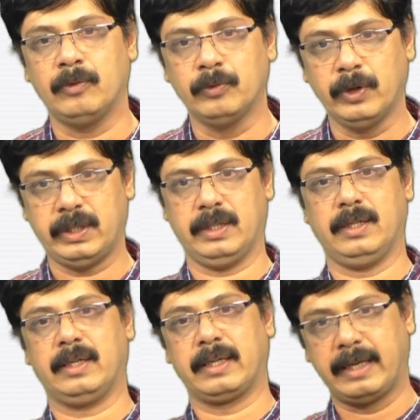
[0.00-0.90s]
would
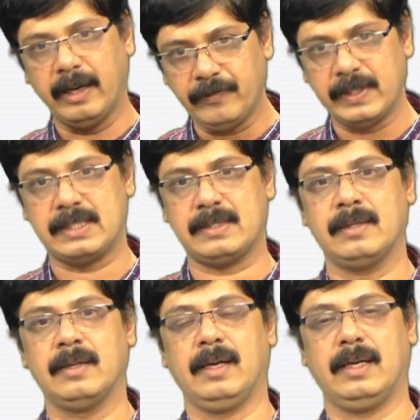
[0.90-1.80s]
give us
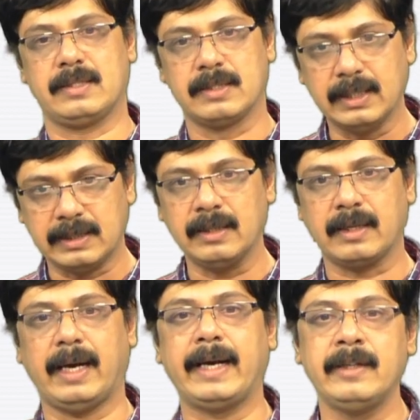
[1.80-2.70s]
a certain
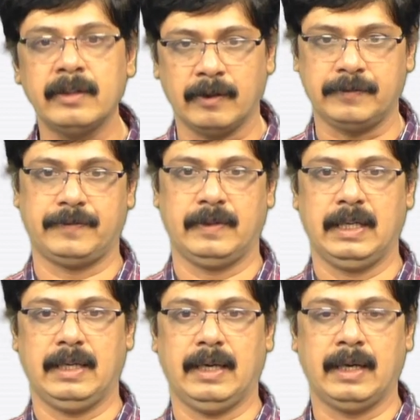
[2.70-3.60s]
kind of
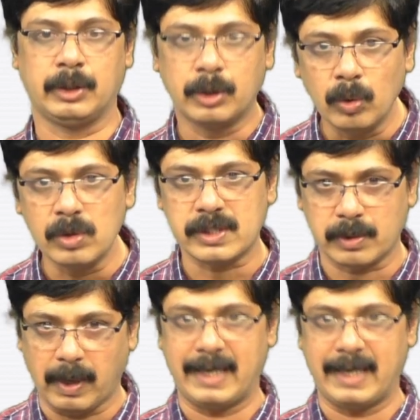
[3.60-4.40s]
tools to